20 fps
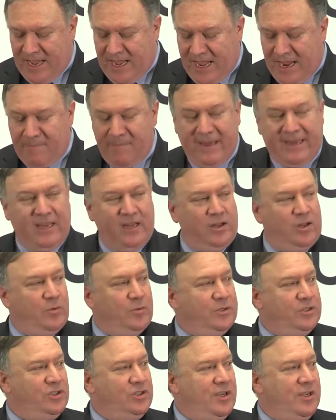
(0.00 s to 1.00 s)
and making the
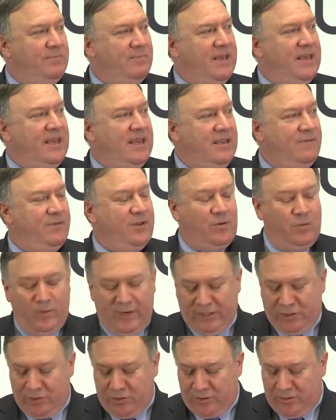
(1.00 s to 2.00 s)
regime even
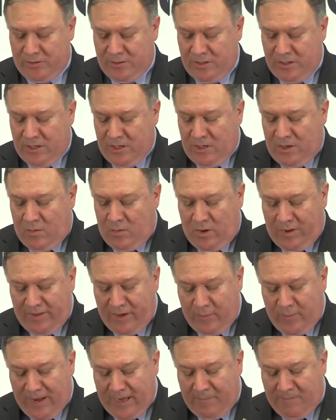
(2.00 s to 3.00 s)
richer, while the
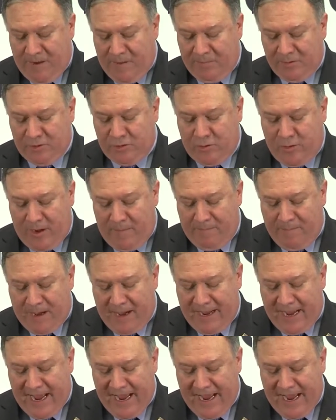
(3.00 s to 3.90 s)
Iranian people scrape by.